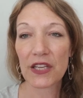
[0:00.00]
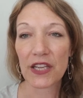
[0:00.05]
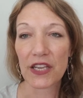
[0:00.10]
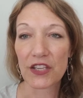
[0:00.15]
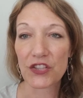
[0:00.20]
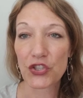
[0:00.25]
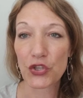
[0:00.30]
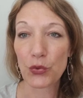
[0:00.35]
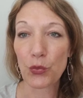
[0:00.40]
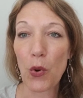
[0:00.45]

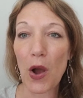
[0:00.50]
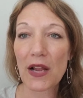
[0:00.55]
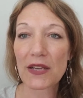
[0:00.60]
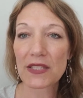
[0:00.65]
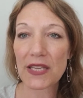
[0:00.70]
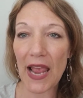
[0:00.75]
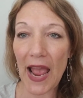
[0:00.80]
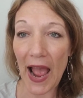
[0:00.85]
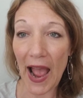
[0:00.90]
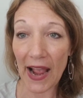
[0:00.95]
you want
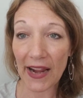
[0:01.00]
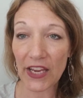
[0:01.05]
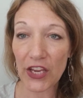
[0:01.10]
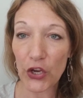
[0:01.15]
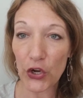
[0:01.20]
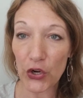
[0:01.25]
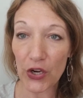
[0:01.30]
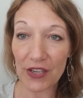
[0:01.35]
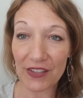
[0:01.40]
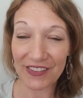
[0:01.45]
to
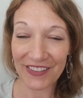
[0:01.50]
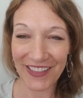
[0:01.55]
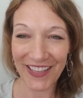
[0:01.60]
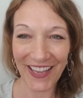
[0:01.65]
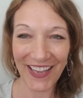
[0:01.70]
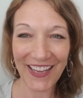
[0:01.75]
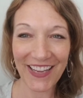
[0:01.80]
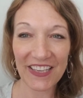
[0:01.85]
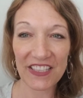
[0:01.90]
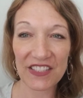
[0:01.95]

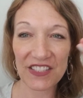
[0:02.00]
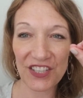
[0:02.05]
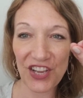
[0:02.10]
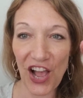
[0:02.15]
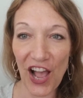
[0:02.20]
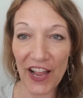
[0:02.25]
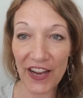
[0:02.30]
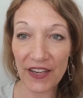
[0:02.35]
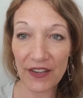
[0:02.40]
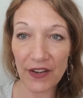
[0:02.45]
accurately
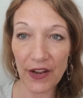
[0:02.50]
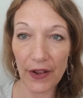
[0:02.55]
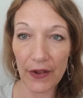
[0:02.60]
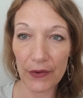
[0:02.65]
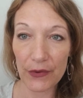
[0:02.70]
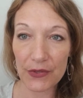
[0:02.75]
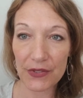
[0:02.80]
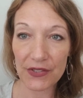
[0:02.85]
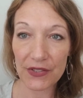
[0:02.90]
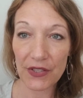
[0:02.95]

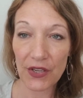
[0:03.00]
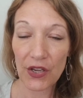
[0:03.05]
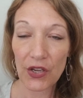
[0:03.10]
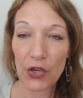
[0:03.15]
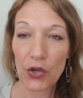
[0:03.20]
diagnose